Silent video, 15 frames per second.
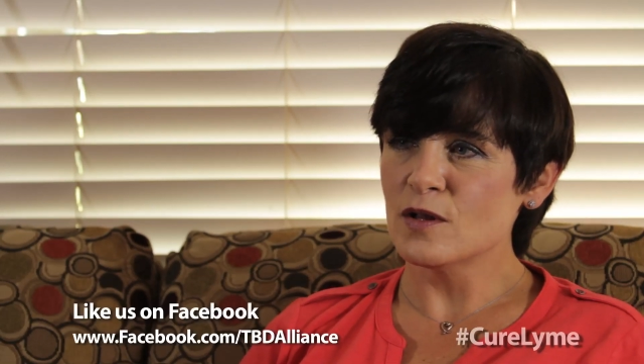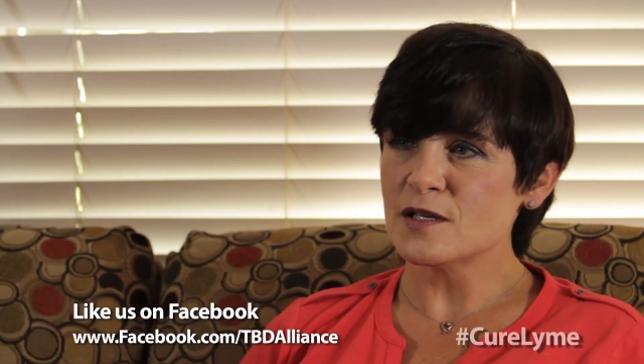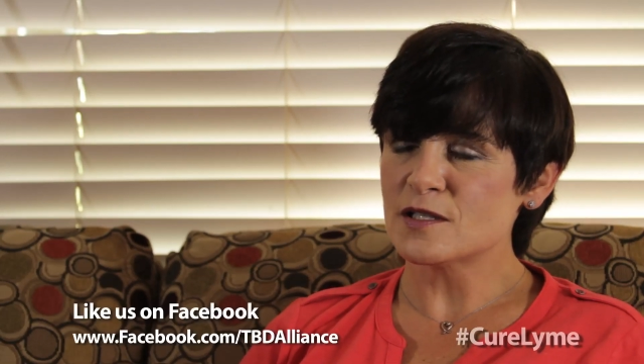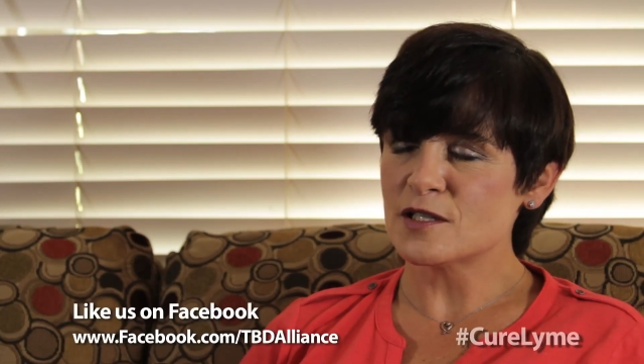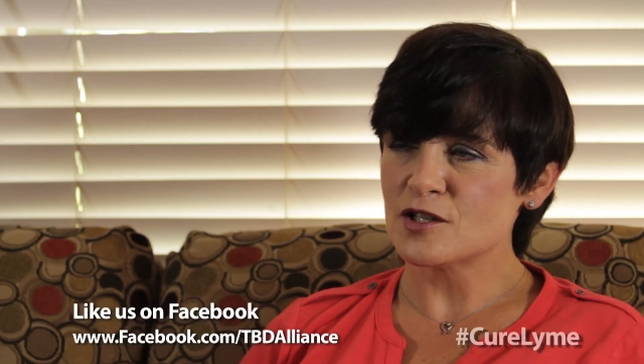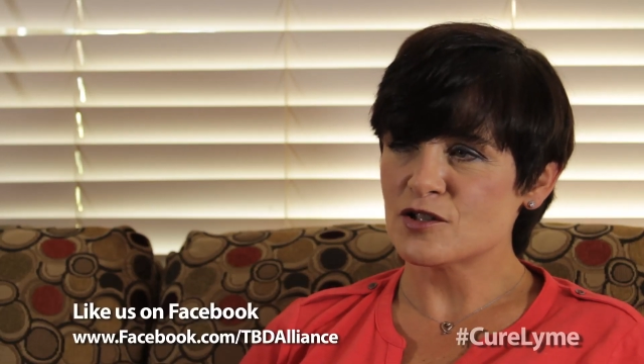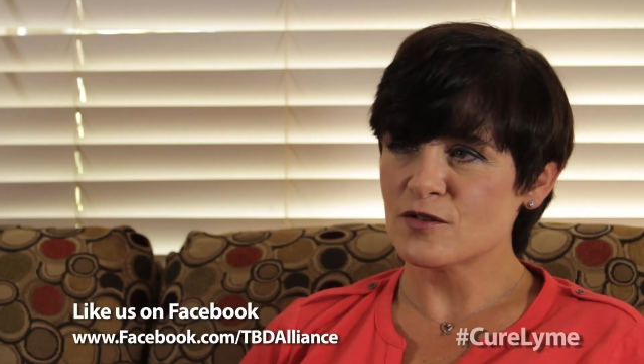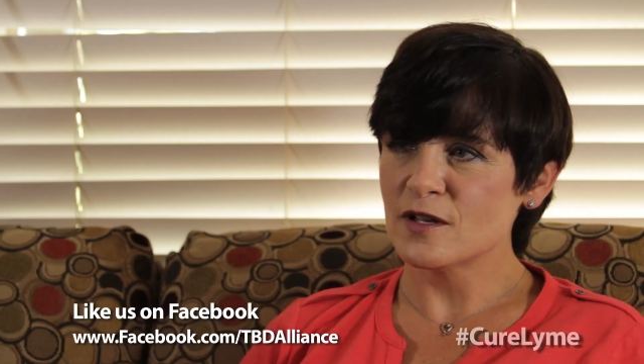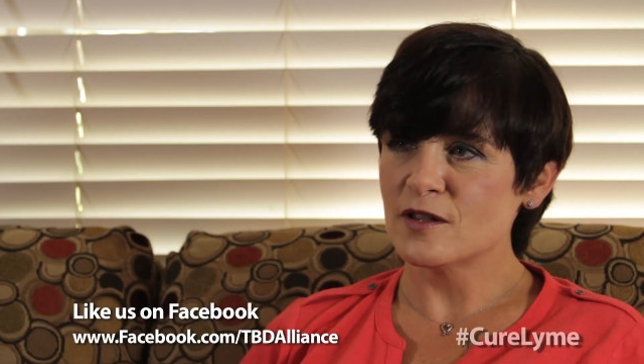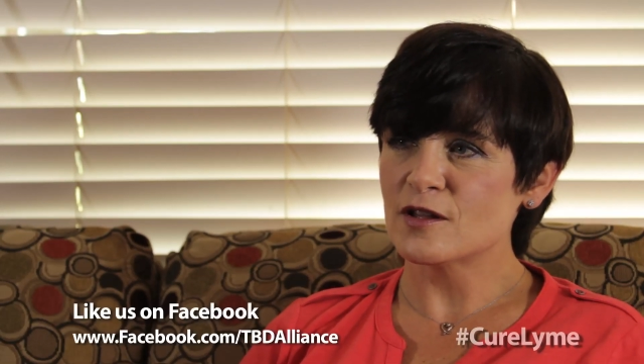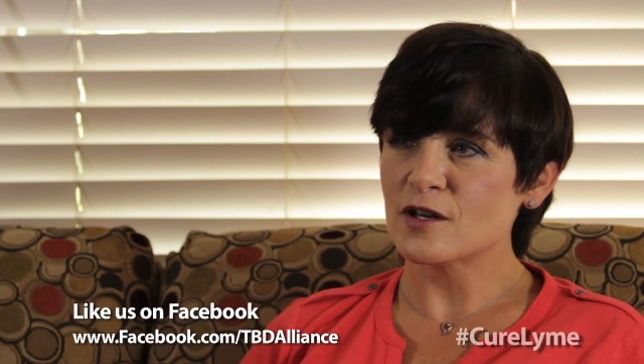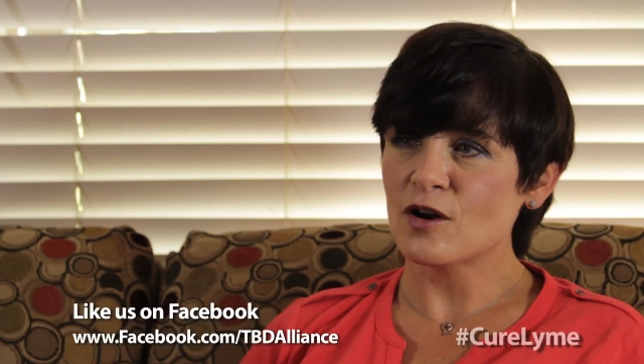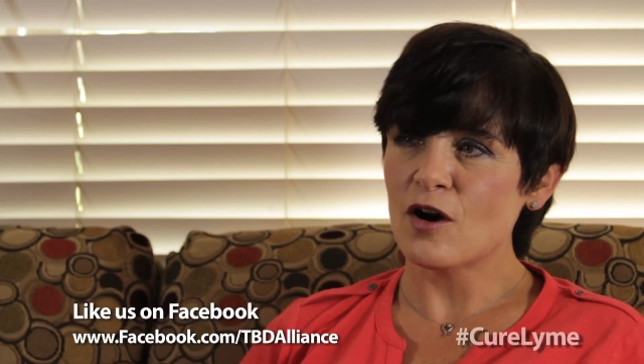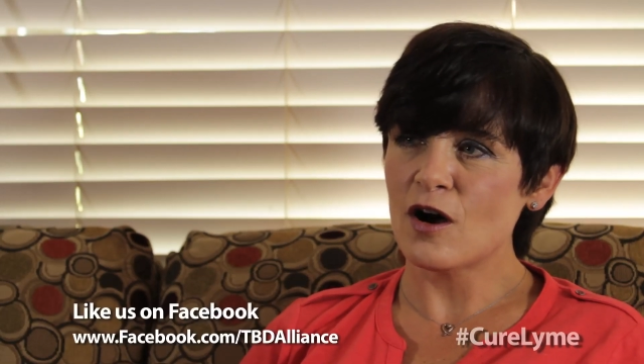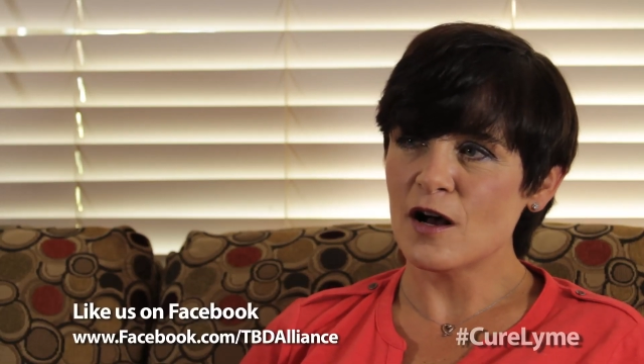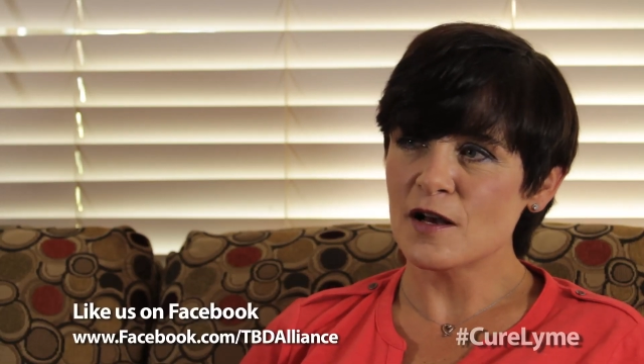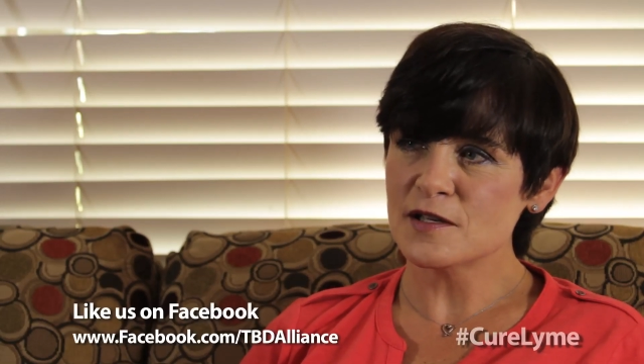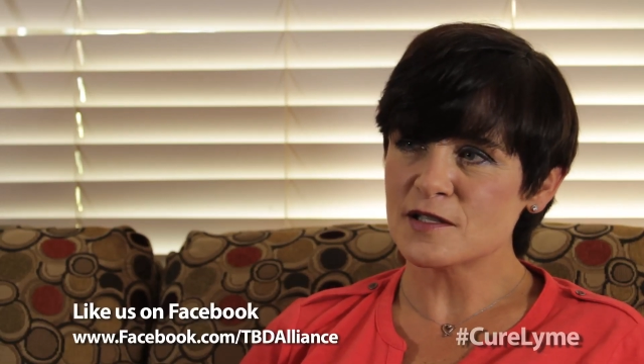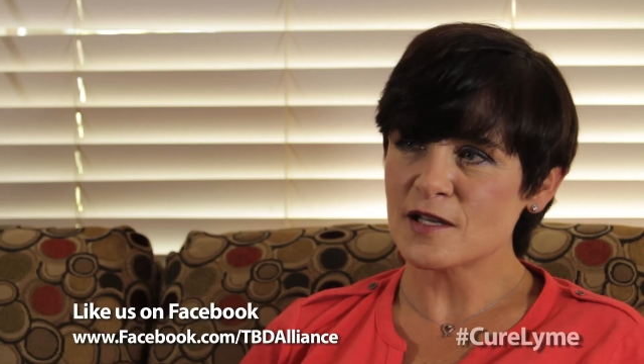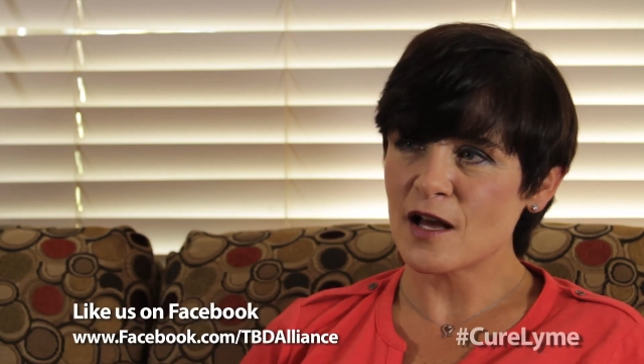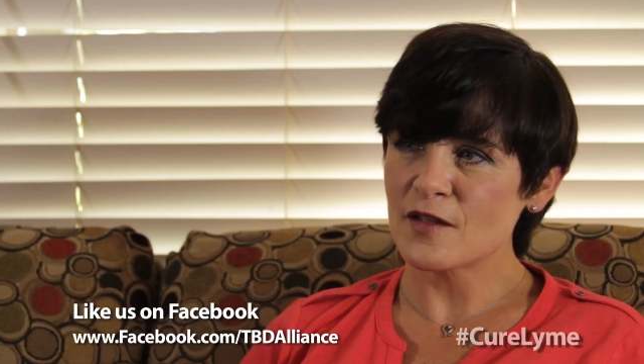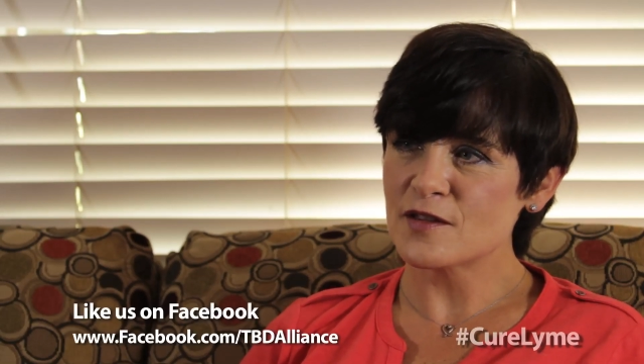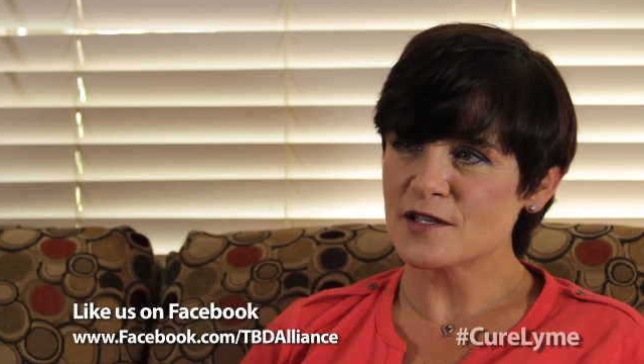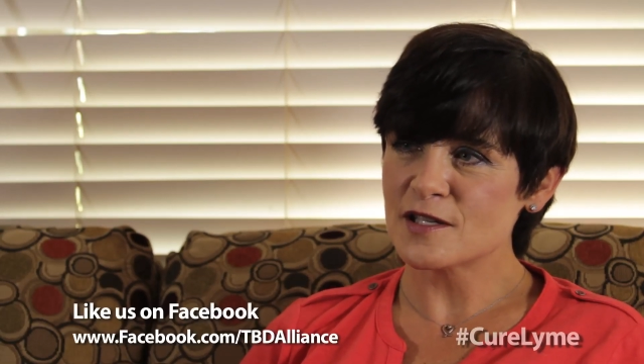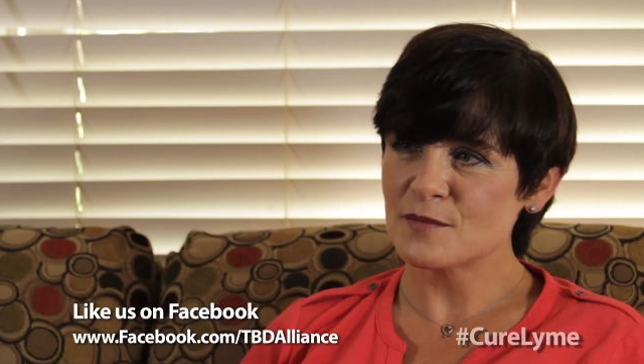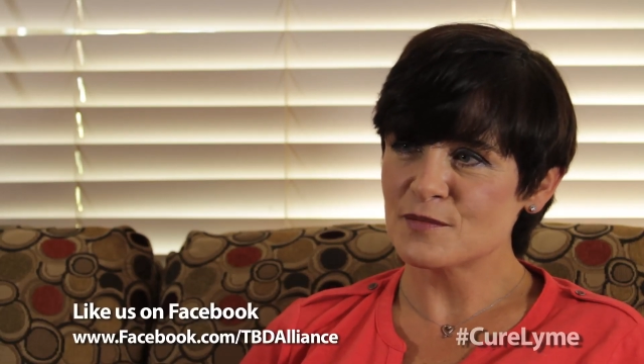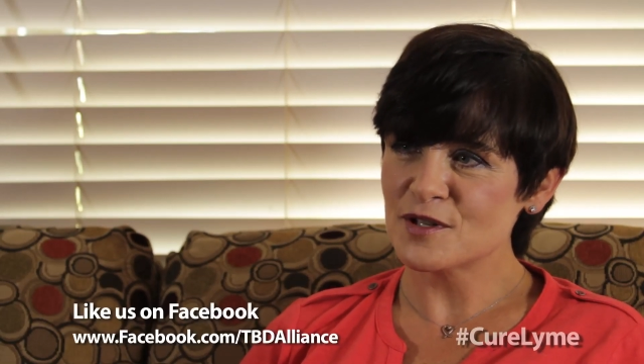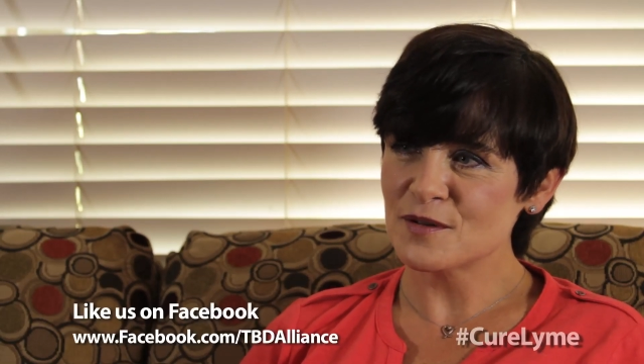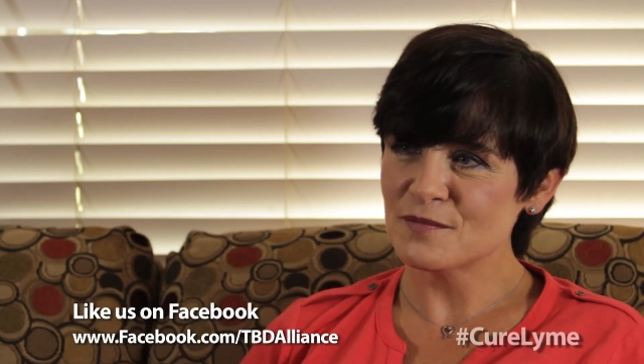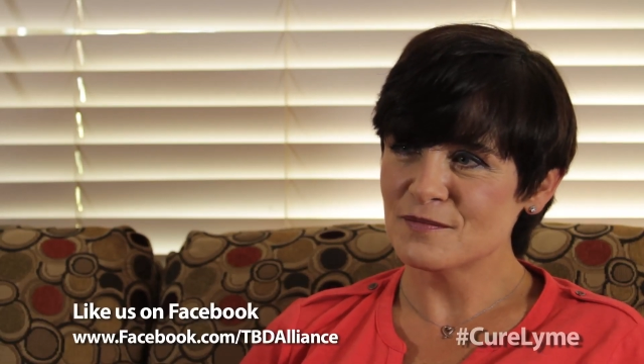is to treat the cause, not the
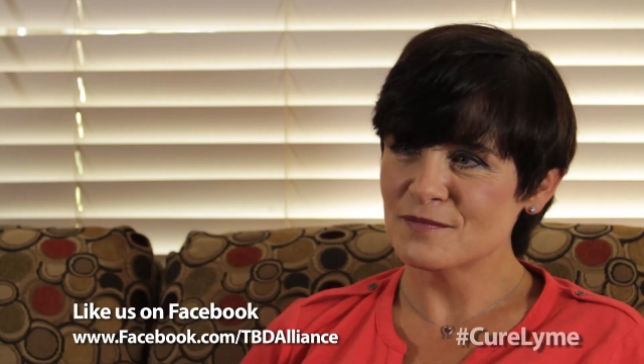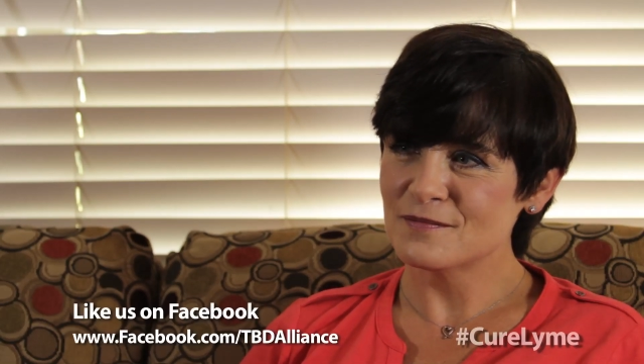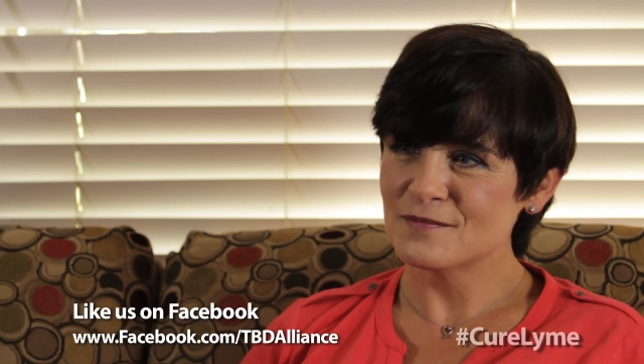symptom.